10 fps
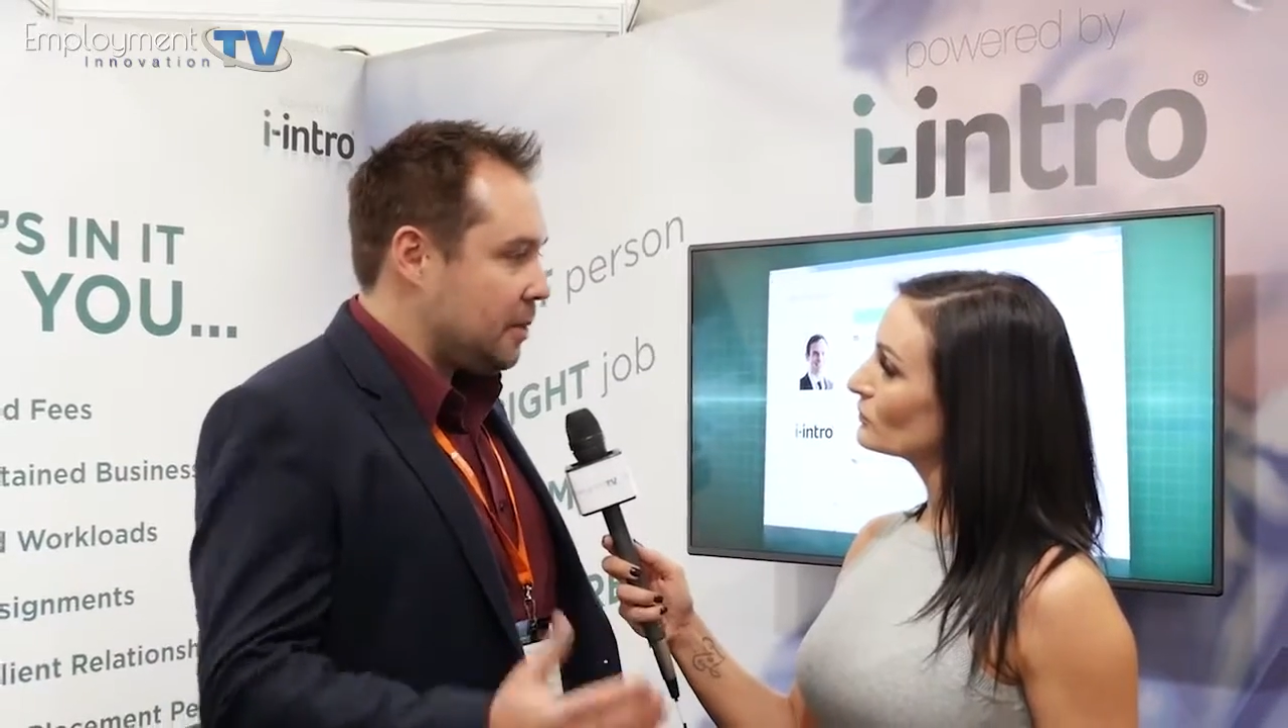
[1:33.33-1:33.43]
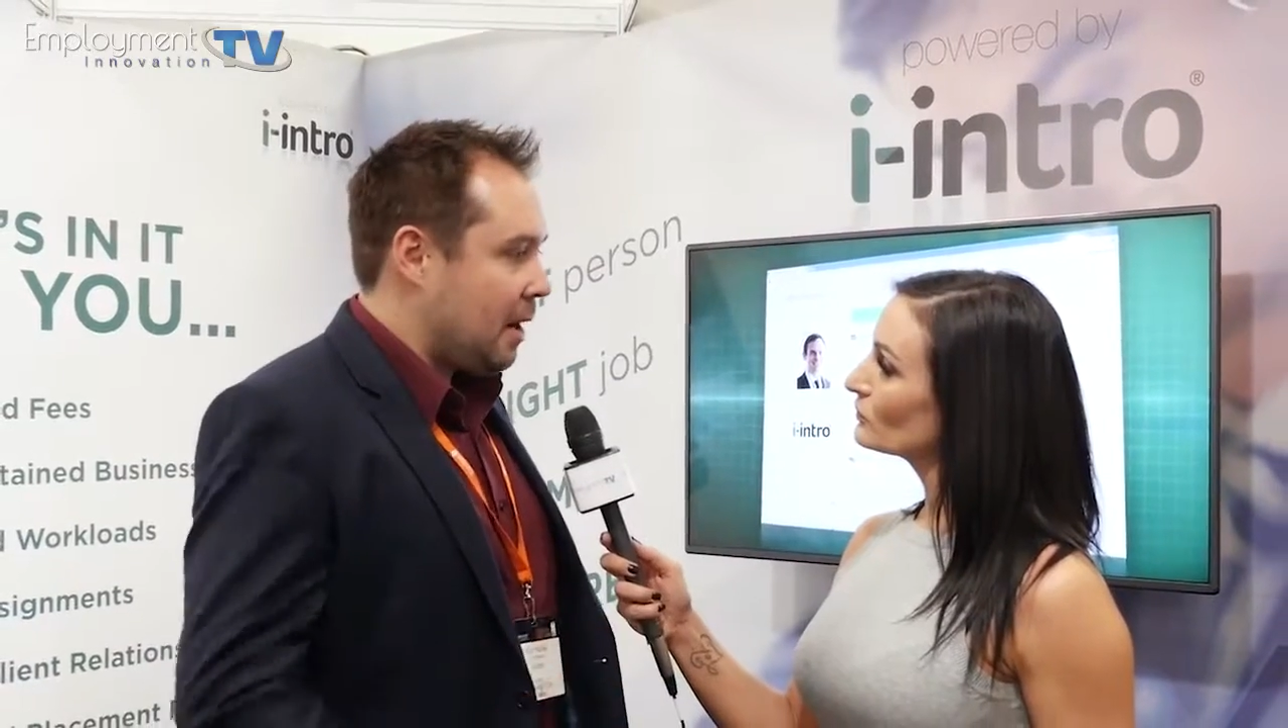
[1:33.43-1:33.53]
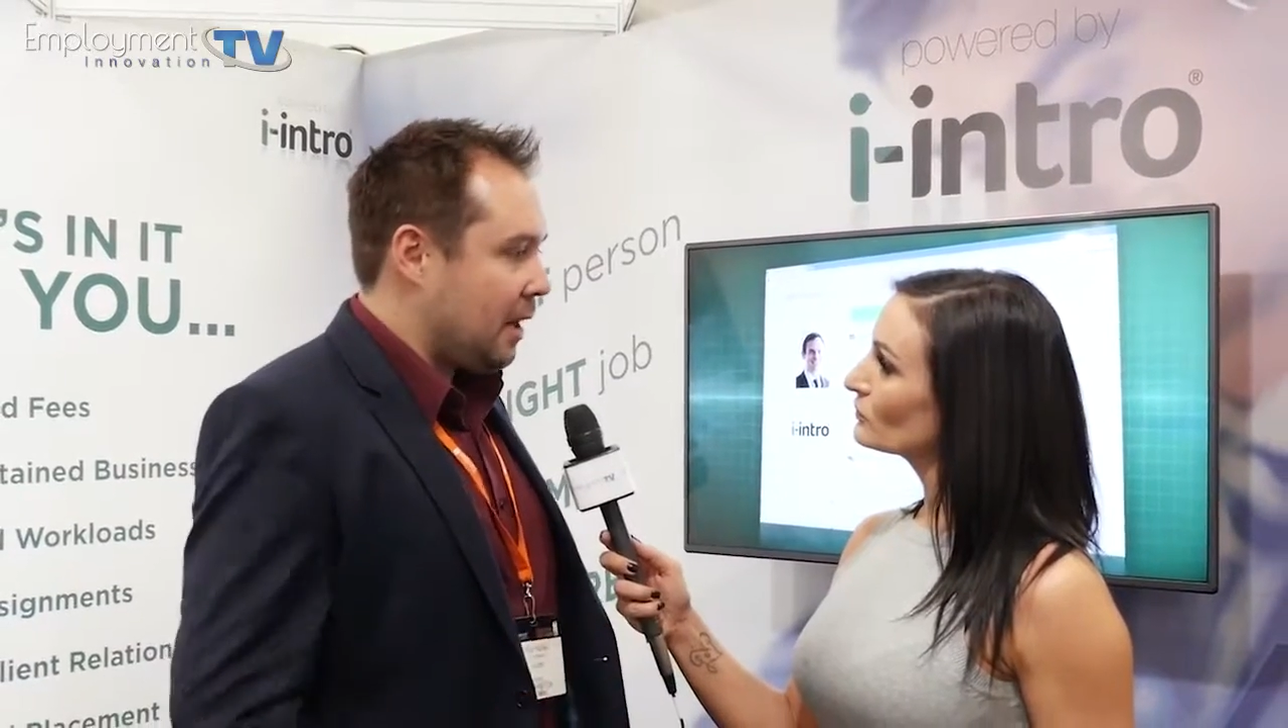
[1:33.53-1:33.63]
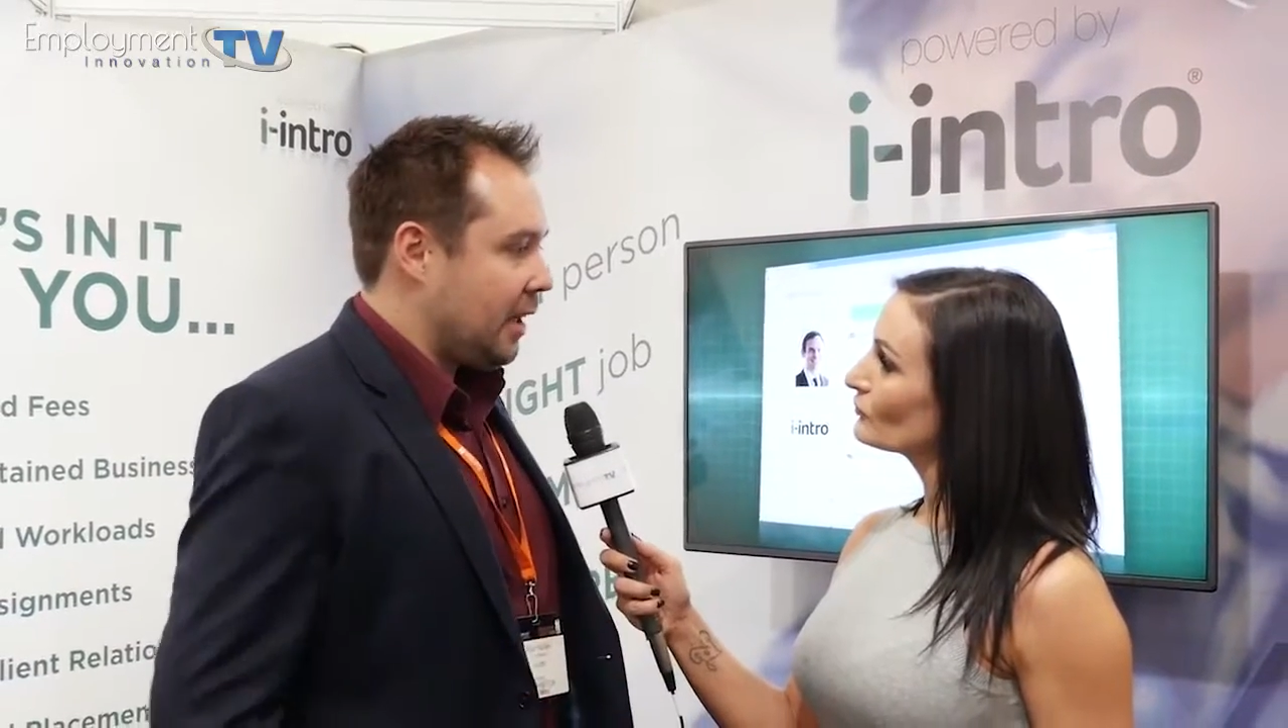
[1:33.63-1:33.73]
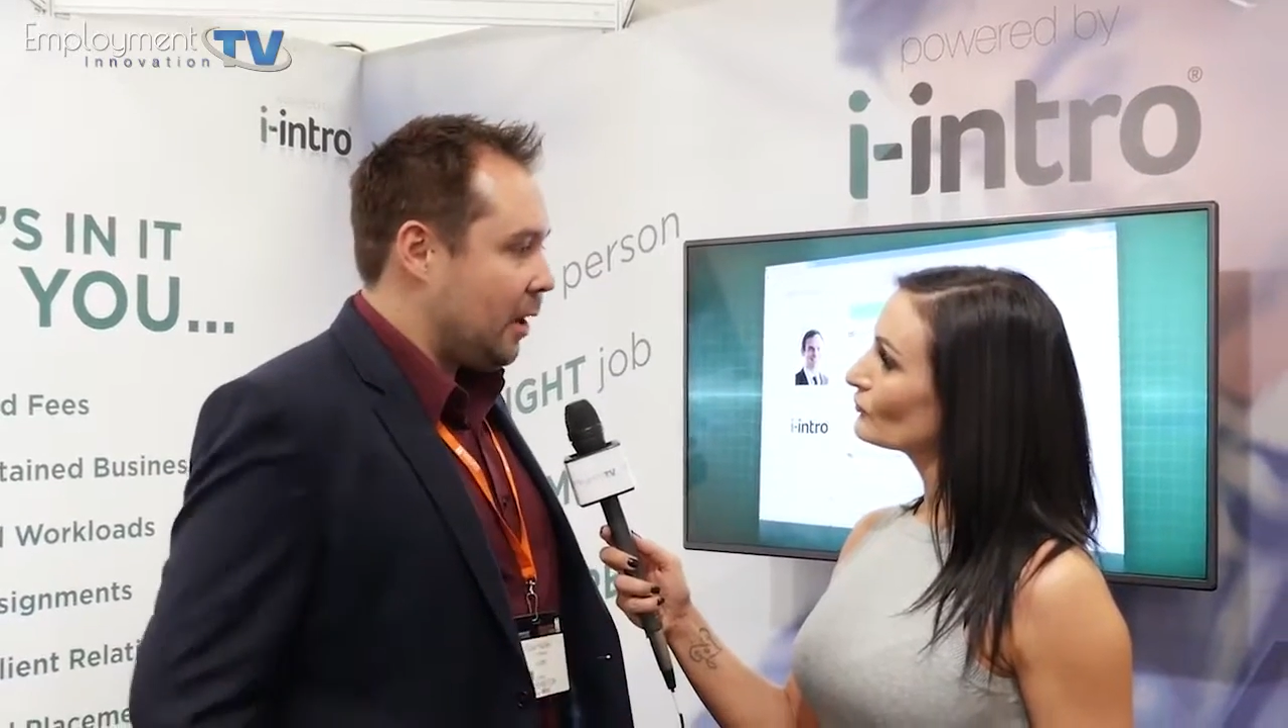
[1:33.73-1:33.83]
to the
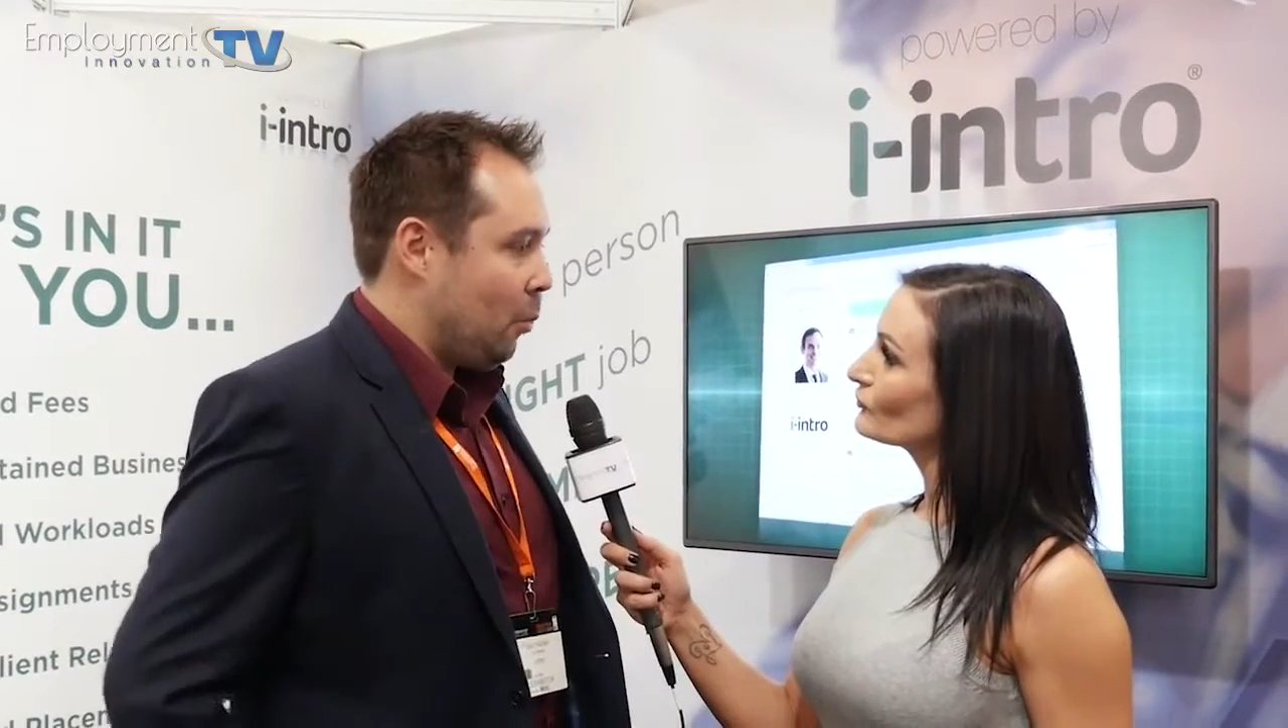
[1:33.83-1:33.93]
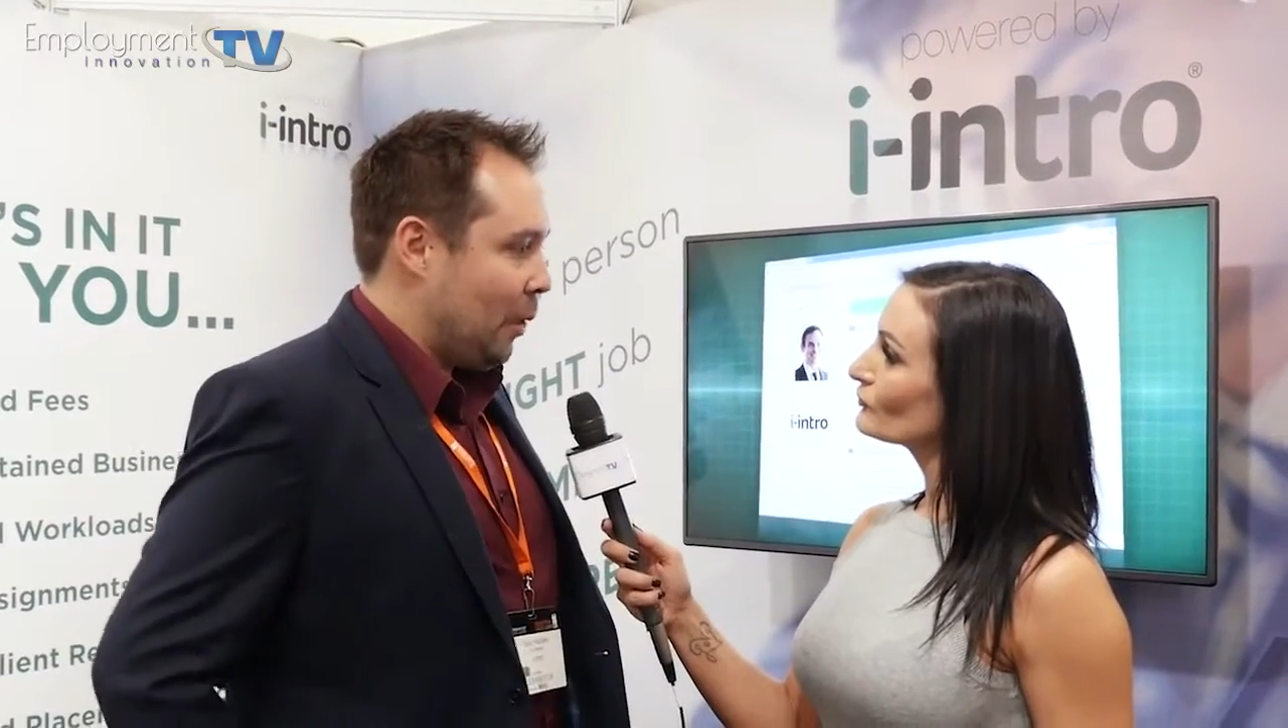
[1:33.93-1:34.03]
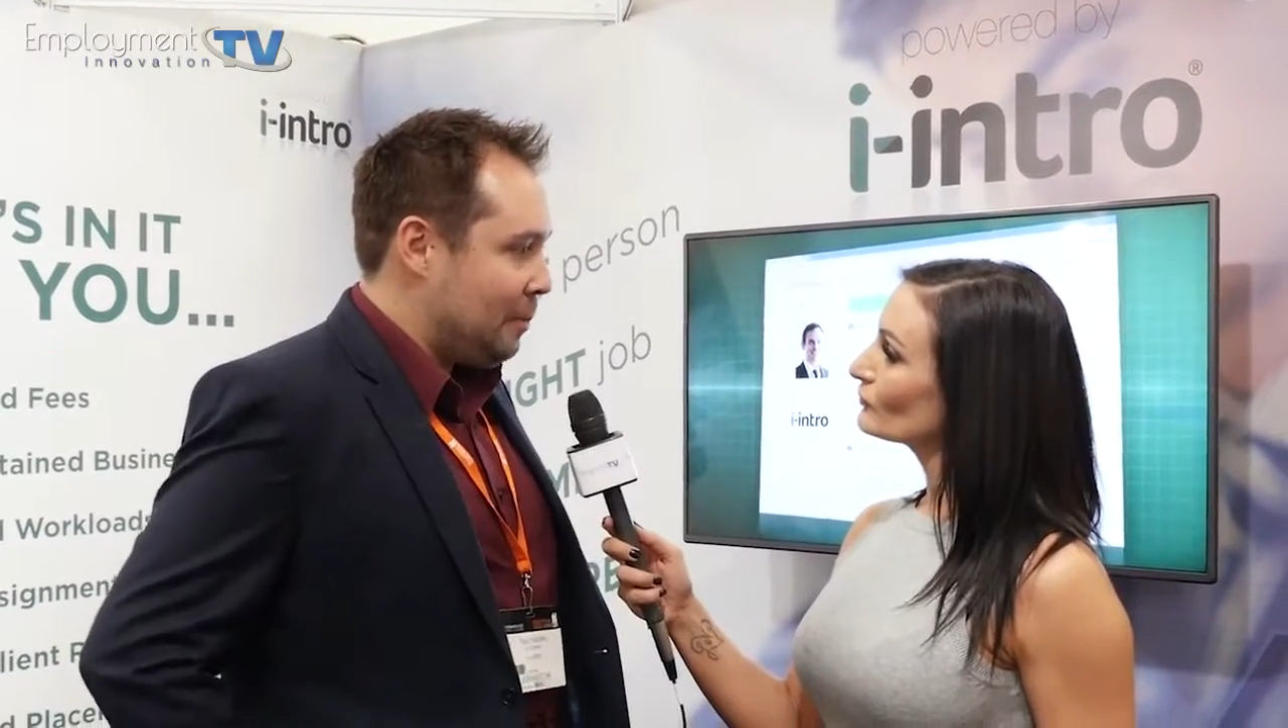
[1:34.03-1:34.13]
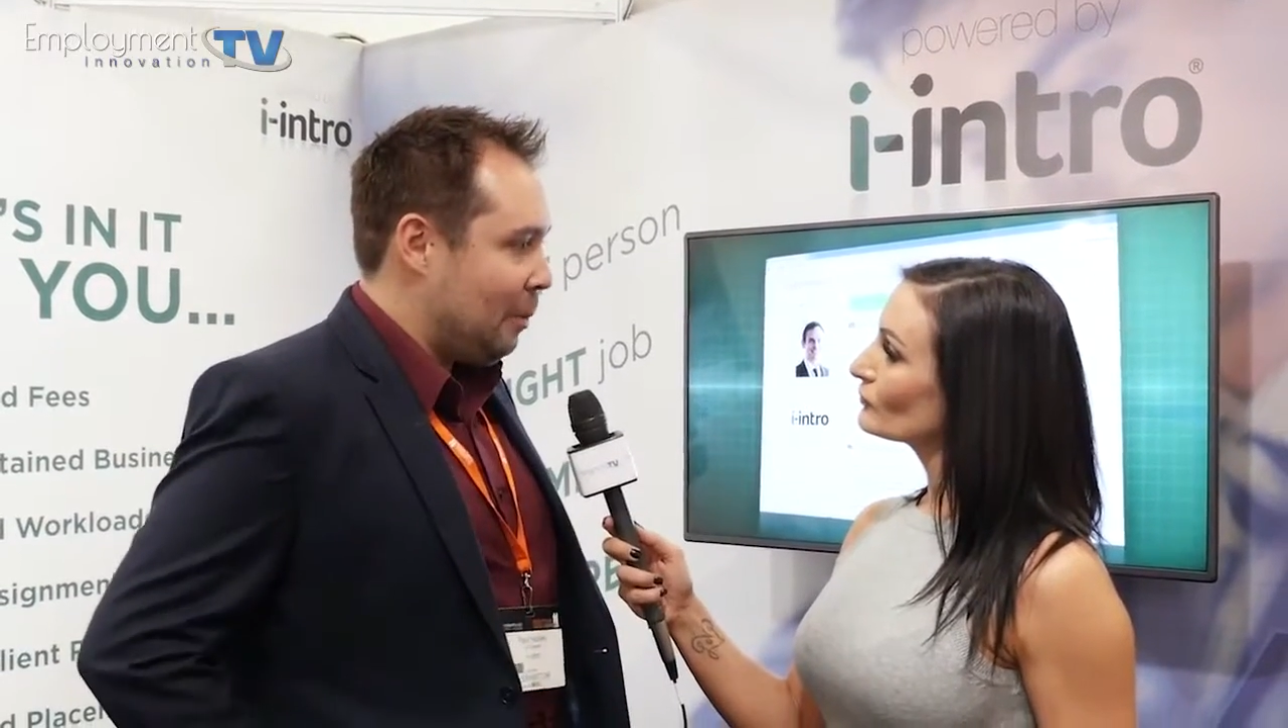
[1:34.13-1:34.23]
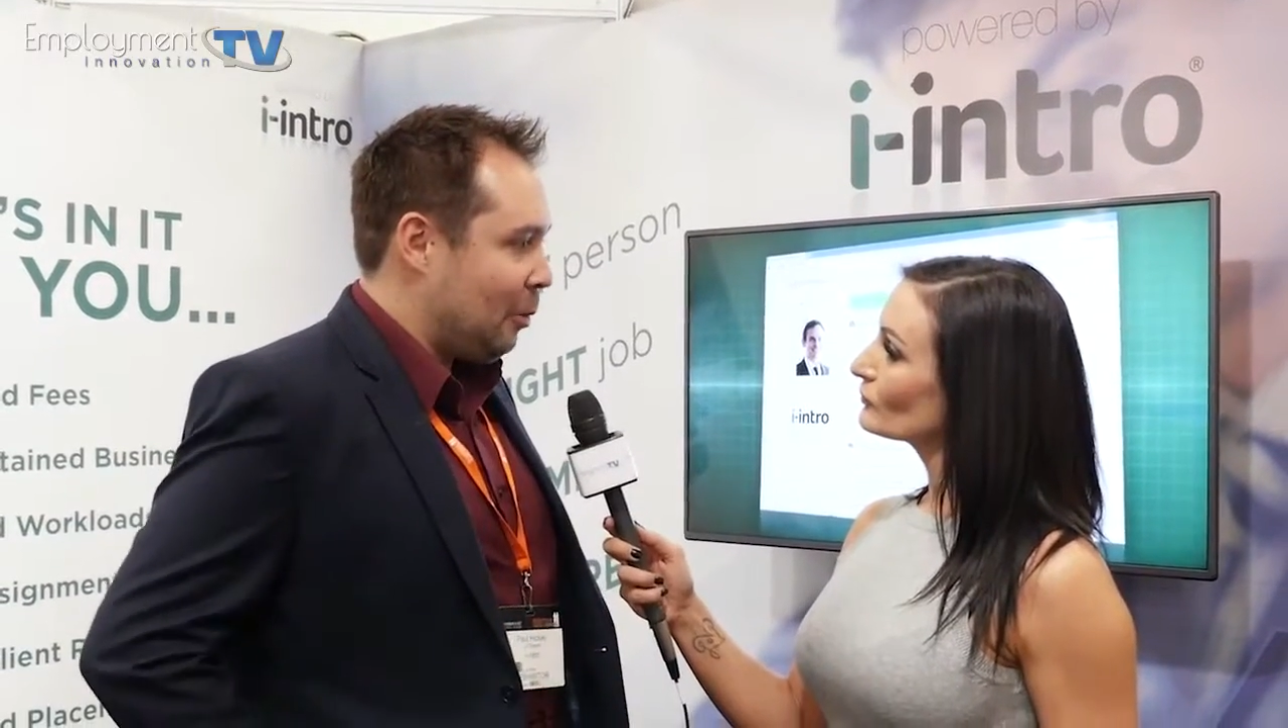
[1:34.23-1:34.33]
market and win